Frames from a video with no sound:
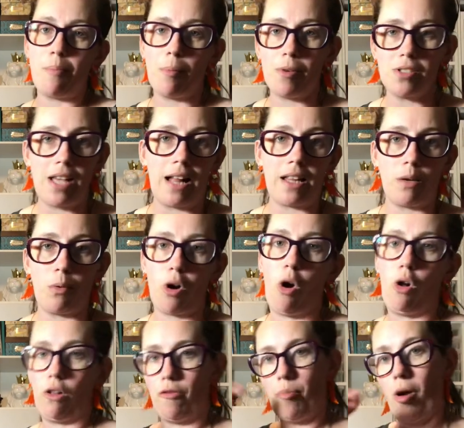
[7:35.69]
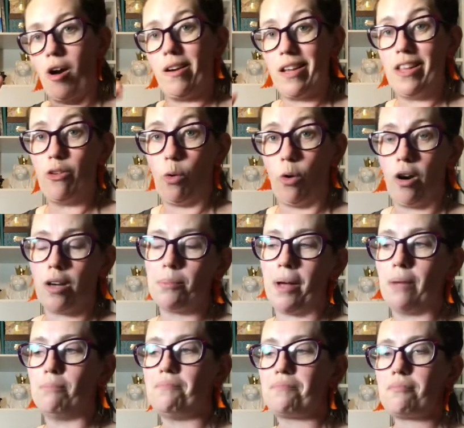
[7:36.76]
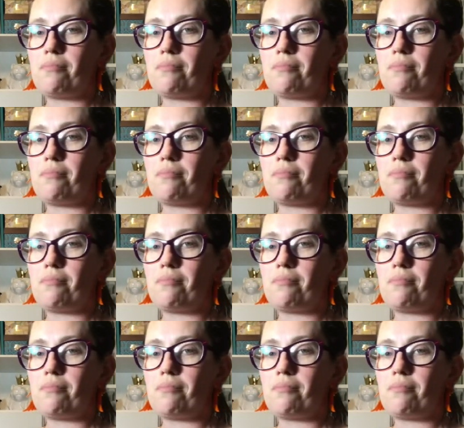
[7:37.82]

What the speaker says: remember exactly what all of them are in order, but